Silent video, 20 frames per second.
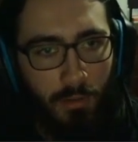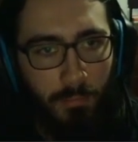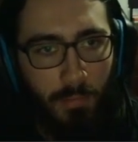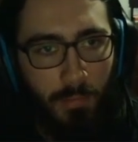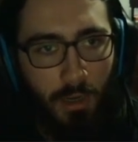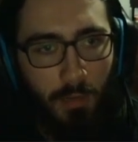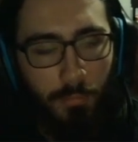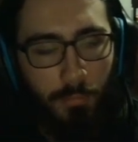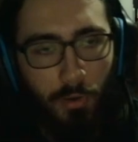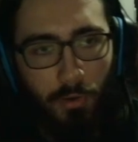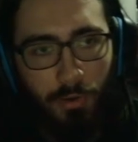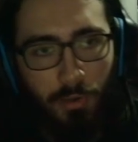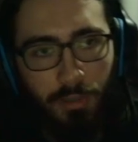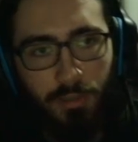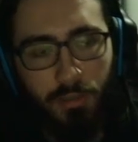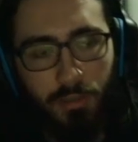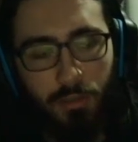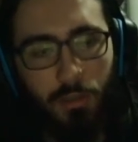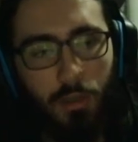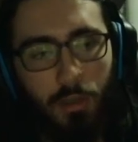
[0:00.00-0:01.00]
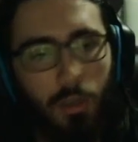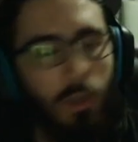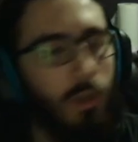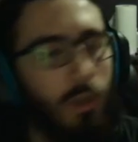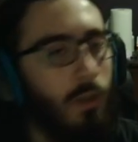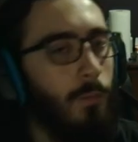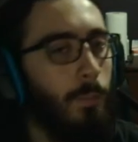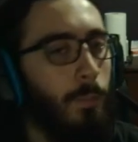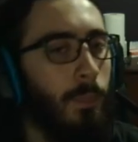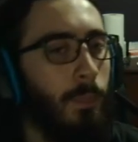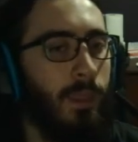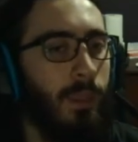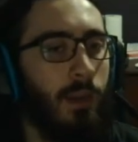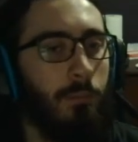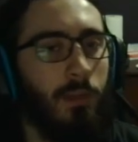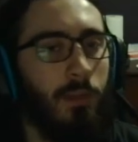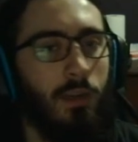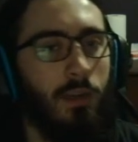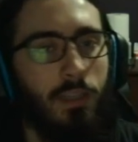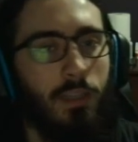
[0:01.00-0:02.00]
my opponent. And I'm
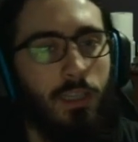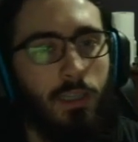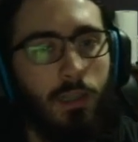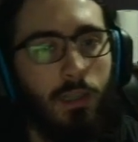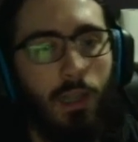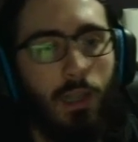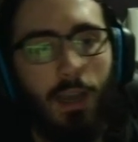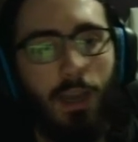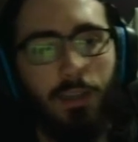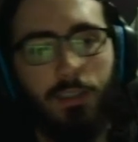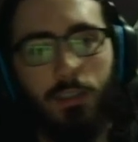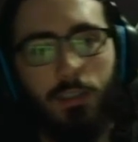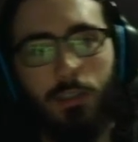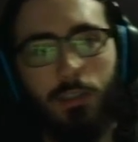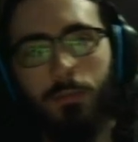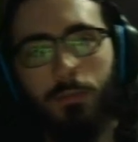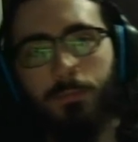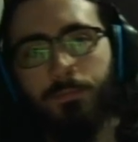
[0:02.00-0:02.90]
going to lead Glast.